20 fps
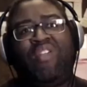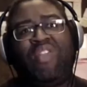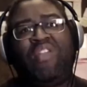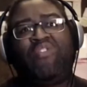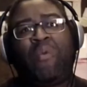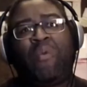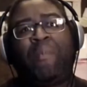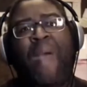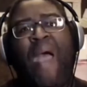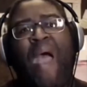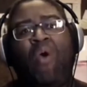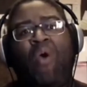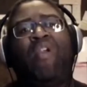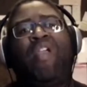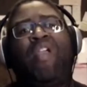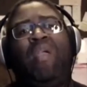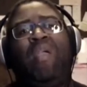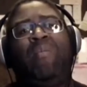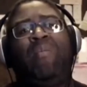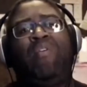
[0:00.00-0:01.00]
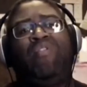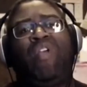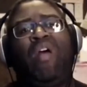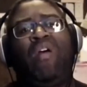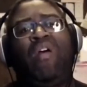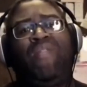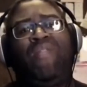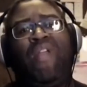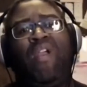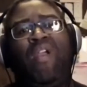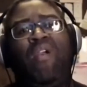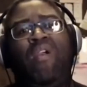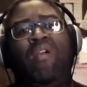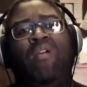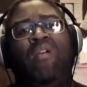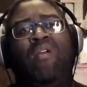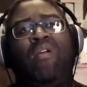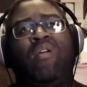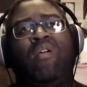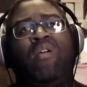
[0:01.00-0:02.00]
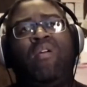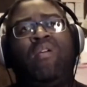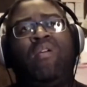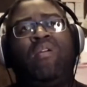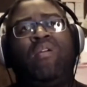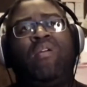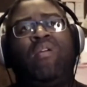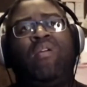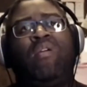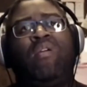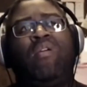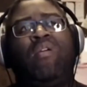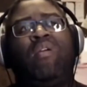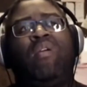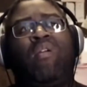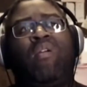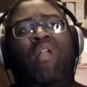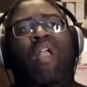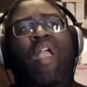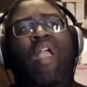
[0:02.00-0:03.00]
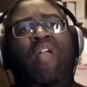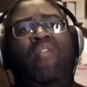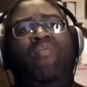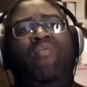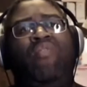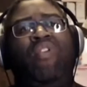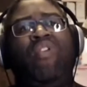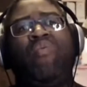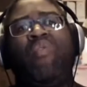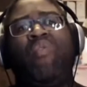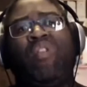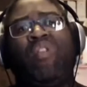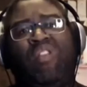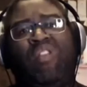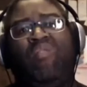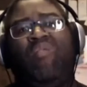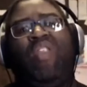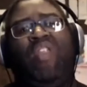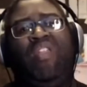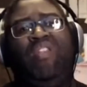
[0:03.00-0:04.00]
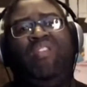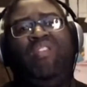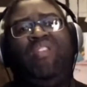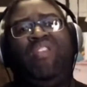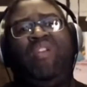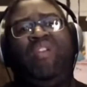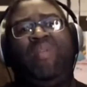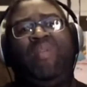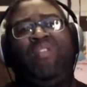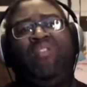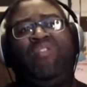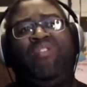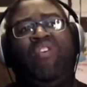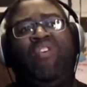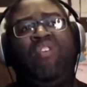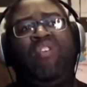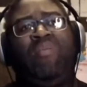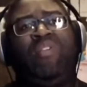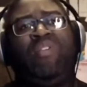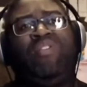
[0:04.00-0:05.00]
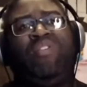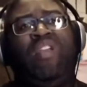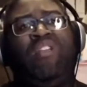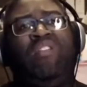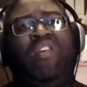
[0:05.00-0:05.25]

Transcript: these are power gamers out there. And you really run into them in the tournament scenes.